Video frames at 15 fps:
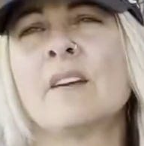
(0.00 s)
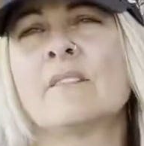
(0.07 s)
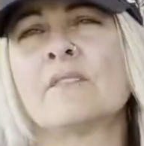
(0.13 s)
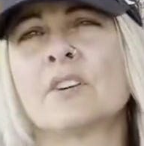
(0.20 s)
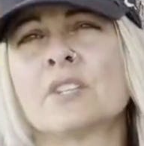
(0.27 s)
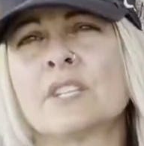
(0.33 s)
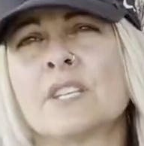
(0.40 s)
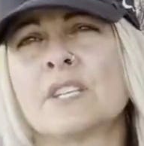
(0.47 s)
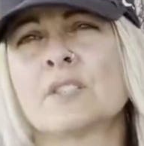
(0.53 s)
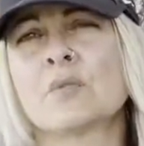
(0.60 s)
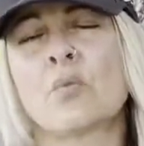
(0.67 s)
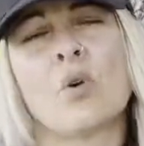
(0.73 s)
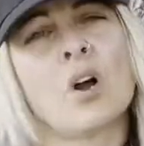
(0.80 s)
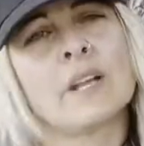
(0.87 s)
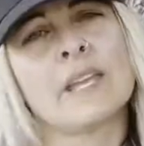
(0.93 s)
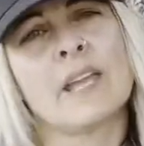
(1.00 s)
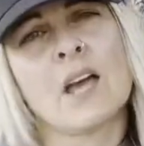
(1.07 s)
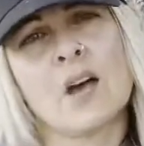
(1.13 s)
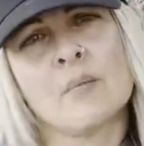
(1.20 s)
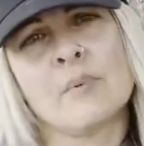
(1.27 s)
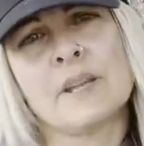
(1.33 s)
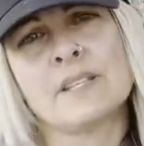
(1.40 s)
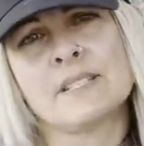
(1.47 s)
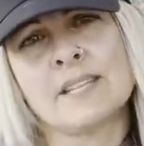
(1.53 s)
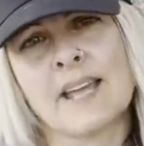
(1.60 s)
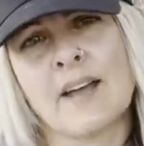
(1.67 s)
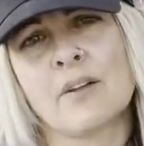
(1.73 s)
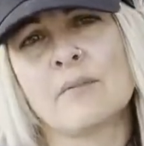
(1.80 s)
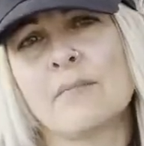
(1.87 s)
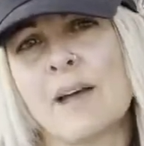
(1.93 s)
versus walking up and
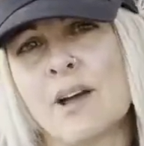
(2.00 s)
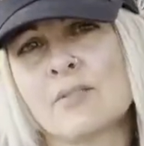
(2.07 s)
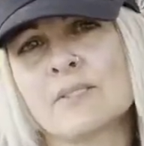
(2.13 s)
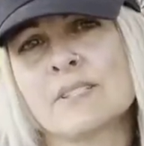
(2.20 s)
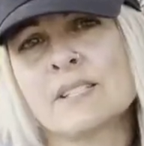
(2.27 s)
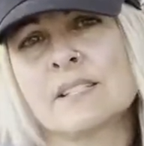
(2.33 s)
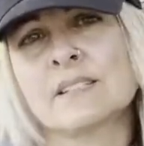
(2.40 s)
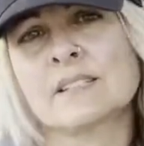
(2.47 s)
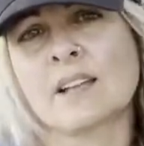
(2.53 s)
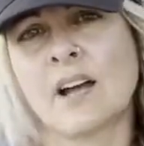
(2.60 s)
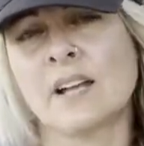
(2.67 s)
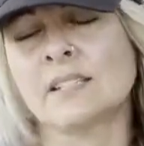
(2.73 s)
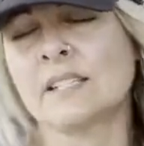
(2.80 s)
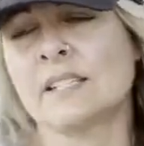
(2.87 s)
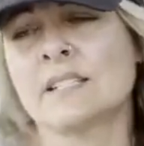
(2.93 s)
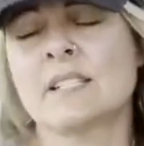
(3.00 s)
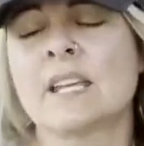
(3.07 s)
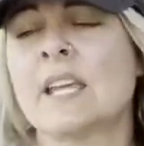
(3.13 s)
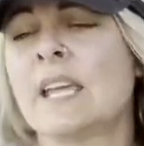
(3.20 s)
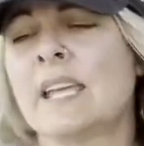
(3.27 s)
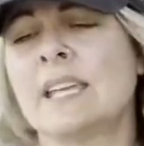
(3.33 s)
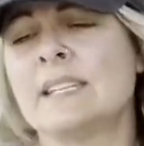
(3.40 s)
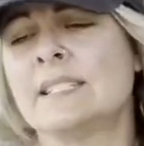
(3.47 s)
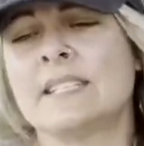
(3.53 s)
down mountains in Scotland, it